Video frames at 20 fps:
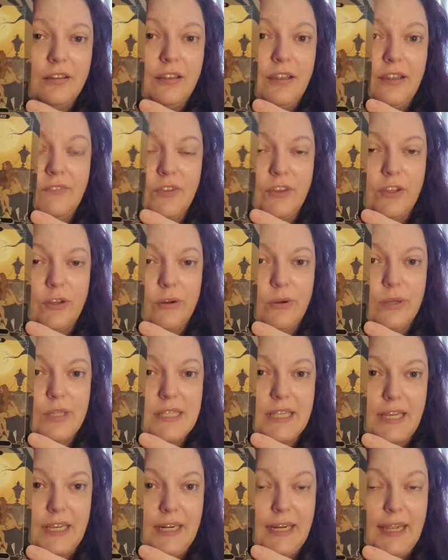Even though
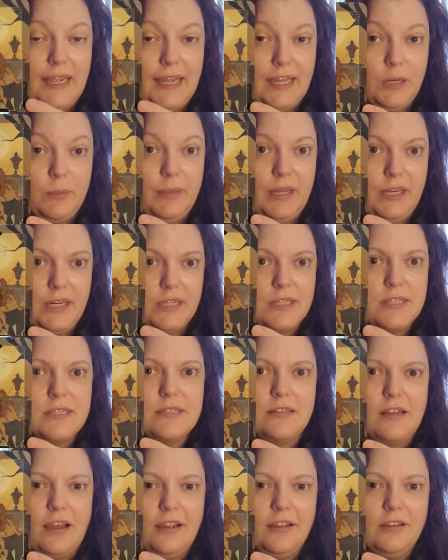it's like an animated
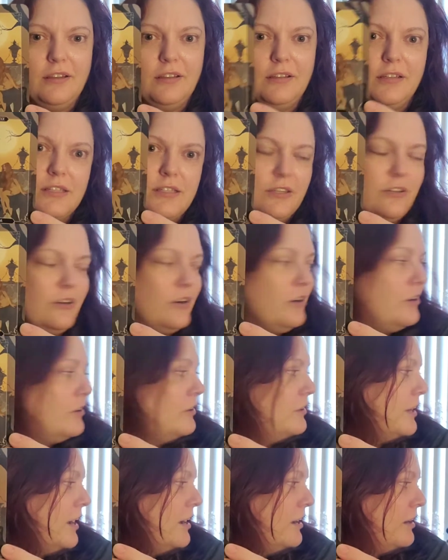style, it's a
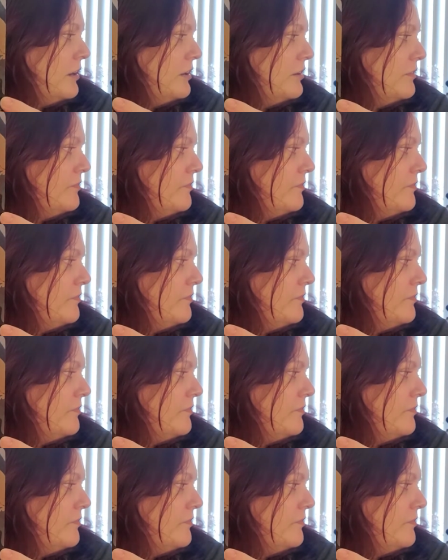darker deck.